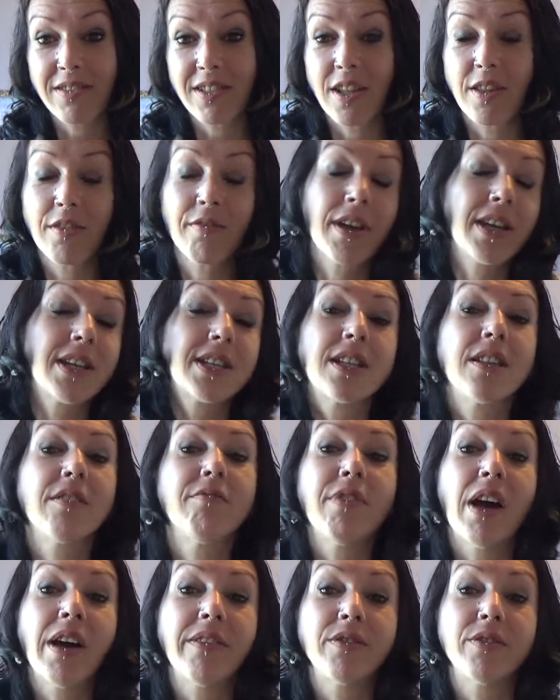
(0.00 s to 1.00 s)
The thread is in
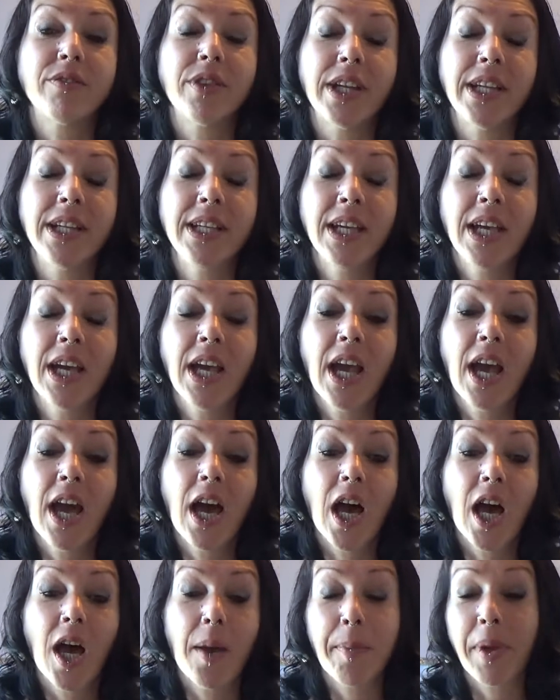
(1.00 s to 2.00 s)
Ravelry
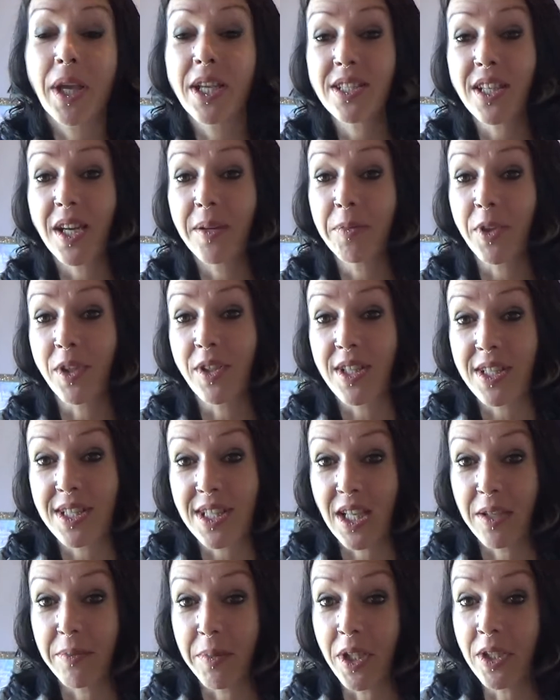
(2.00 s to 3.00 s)
because I'm going to the
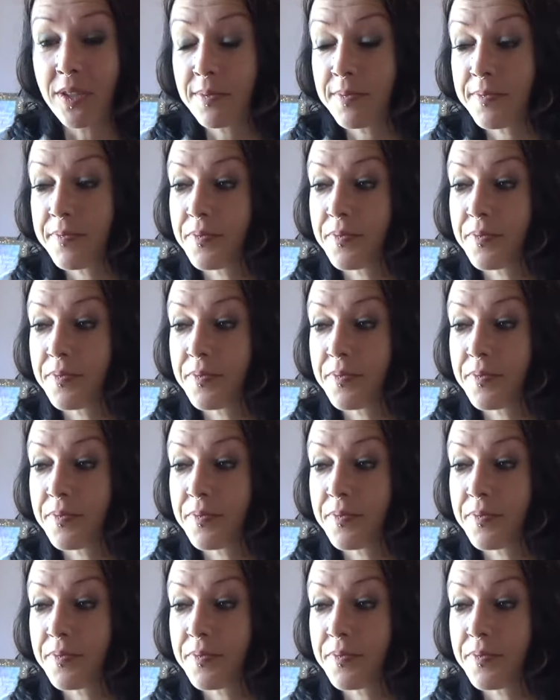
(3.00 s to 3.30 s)
cinema,